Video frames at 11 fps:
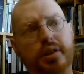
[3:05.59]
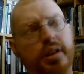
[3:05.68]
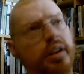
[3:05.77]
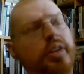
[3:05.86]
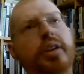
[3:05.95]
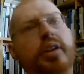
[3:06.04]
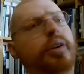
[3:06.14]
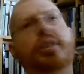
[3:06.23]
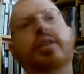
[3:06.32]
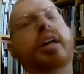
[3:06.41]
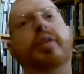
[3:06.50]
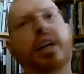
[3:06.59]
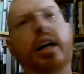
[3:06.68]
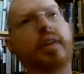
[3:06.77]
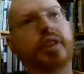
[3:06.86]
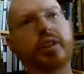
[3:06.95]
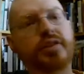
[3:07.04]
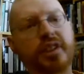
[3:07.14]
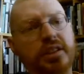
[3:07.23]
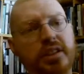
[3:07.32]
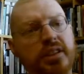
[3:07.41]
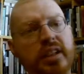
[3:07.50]
Uh, you know, it's kind of an obvious
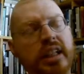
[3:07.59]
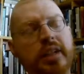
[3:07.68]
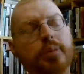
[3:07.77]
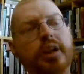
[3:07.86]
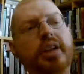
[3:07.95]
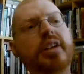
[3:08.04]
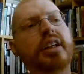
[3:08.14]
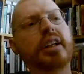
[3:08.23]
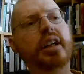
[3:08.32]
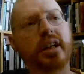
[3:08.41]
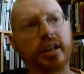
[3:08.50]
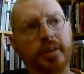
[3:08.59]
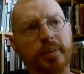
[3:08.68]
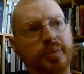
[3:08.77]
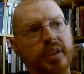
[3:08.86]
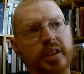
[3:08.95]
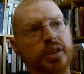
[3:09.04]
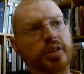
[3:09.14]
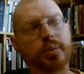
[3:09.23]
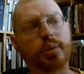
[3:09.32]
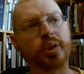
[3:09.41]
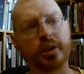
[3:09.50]
physics thing, but um, it's just a
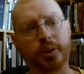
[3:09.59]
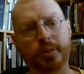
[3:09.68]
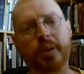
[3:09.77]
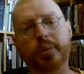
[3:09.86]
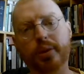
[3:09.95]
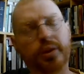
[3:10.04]
point to remember.